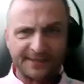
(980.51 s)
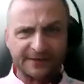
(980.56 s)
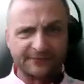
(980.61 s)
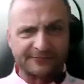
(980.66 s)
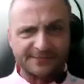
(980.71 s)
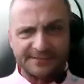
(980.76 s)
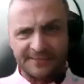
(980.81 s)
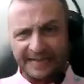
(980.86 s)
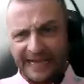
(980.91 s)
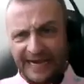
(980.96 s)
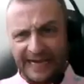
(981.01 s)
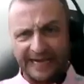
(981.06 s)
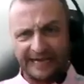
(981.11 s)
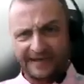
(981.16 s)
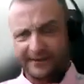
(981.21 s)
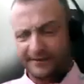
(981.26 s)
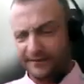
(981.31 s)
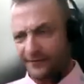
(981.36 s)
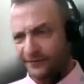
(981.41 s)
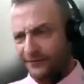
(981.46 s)
Think of
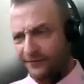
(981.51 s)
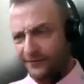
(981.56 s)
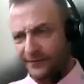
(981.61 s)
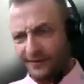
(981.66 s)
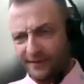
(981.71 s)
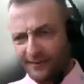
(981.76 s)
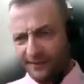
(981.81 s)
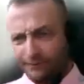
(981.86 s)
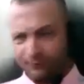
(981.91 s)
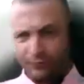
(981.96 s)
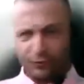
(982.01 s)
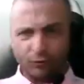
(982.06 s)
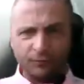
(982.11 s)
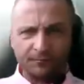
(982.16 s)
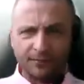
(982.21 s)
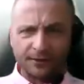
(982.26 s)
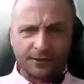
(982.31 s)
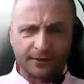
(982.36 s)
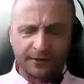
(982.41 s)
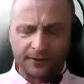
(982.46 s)
Slack and
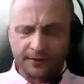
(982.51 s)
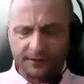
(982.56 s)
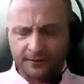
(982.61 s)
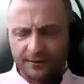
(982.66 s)
Bloomberg